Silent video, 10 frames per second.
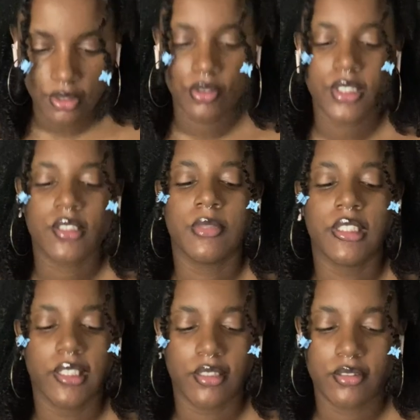get him
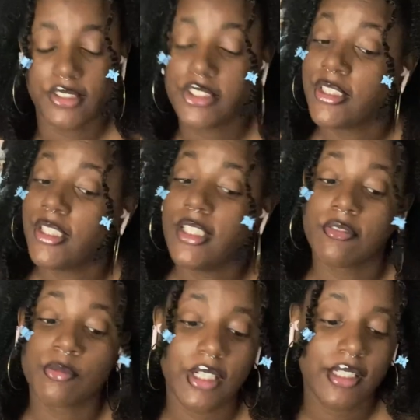together, and she did. From
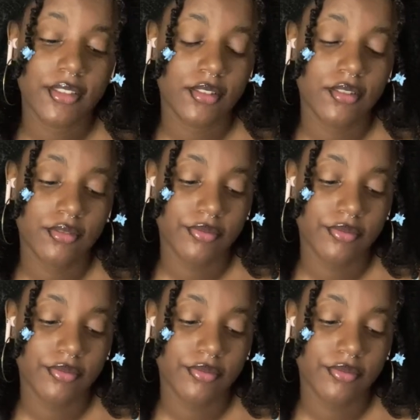what I seen,